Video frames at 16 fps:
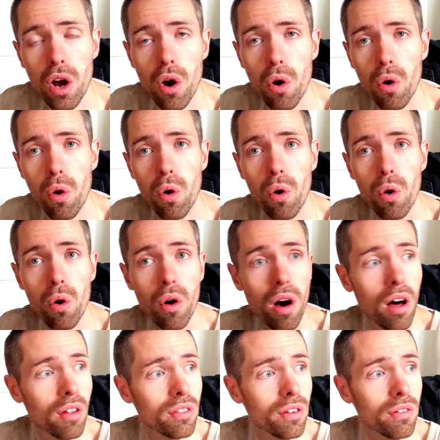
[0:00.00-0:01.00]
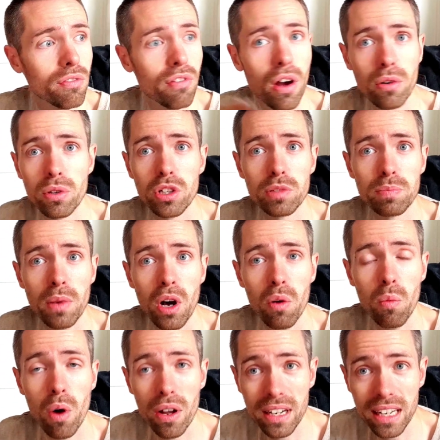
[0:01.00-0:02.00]
or on the Focus Mark
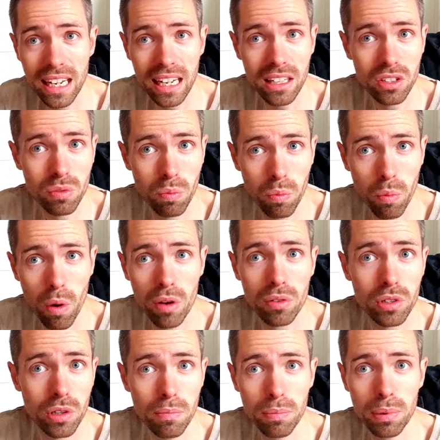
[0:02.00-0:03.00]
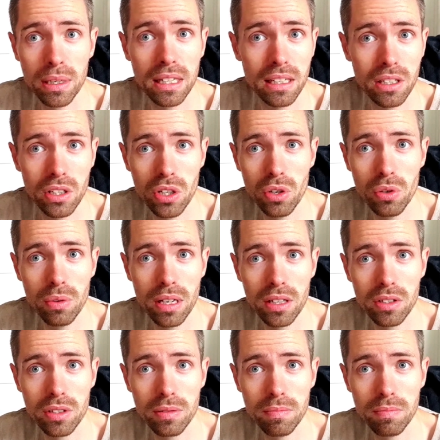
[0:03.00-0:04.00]
1 it's one complete
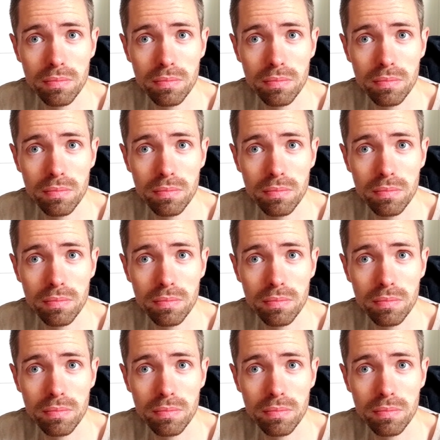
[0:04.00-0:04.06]
unit.